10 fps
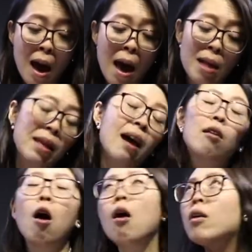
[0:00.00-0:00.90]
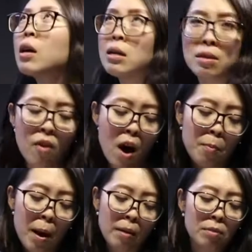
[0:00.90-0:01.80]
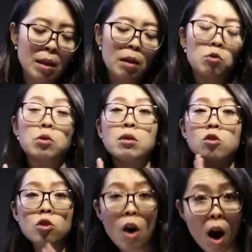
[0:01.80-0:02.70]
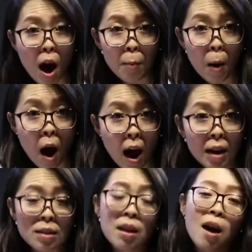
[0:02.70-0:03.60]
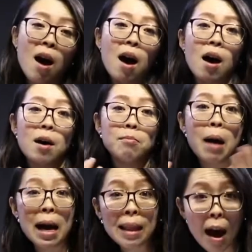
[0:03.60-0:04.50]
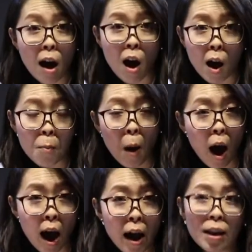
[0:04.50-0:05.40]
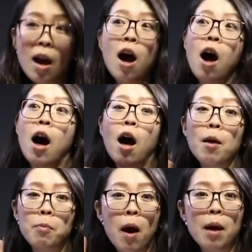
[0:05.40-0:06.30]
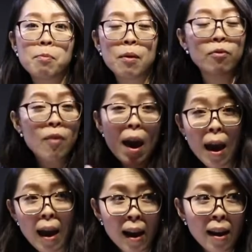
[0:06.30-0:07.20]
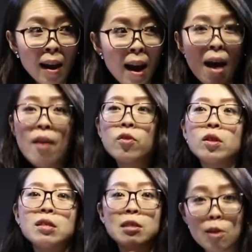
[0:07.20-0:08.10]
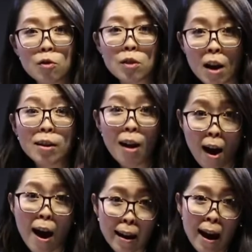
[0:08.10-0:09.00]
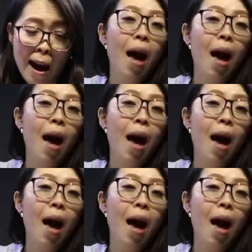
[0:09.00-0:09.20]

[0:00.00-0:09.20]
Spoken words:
And they had all kinds of hot pot. It was like traditional hot pot, mala hot pot, hot pot buffet, and the list goes on and on.